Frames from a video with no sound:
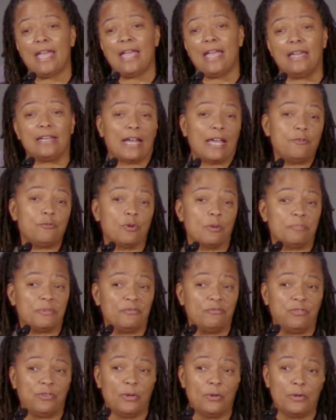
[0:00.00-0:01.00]
And I grew up in
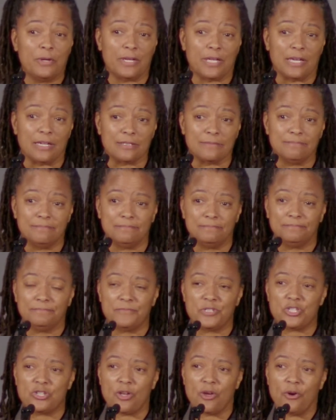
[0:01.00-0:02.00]
Florida,
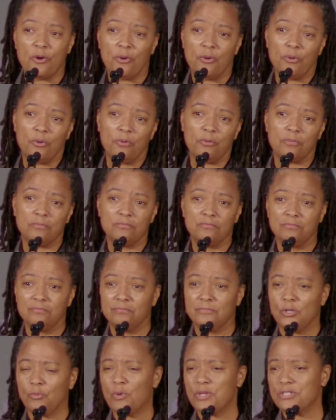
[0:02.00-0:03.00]
so
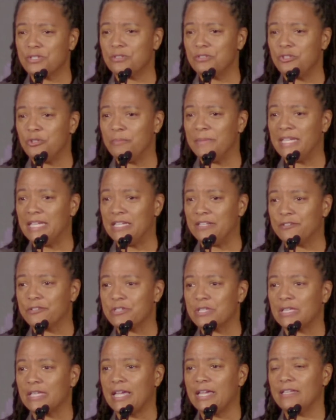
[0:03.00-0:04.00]
it wasn't too many
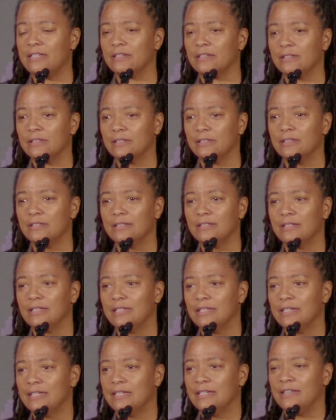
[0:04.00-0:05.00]
years later
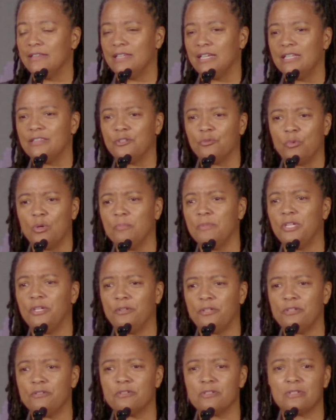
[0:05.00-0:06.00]
that the woman who
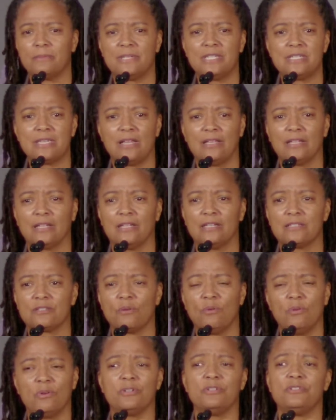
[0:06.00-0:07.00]
used to be selling us
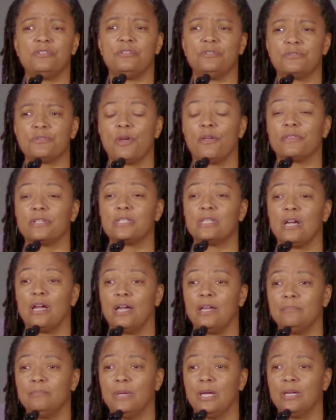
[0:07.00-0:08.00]
orange juice all the
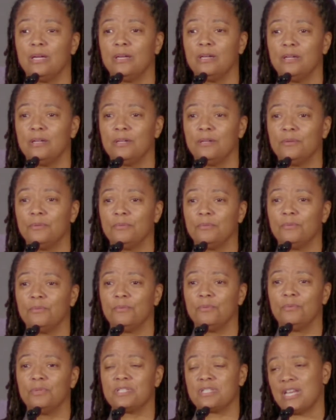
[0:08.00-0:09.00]
time
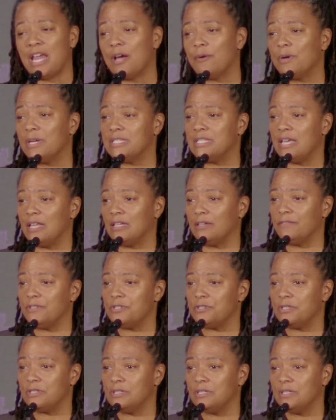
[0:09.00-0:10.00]
was now on
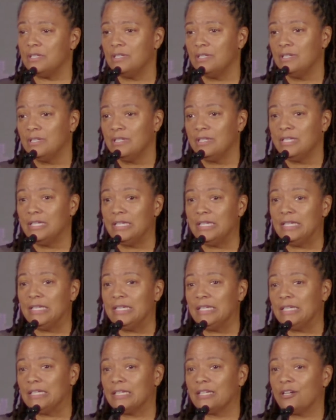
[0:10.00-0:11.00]
television
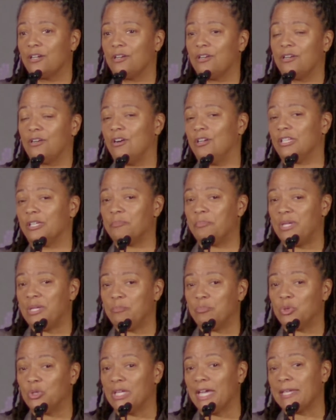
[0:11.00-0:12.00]
calling
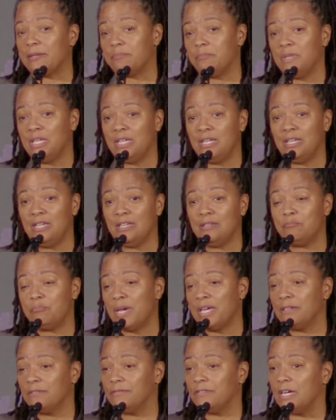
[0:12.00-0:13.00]
people like me
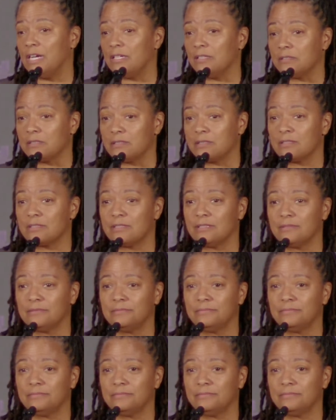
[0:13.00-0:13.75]
pedophiles,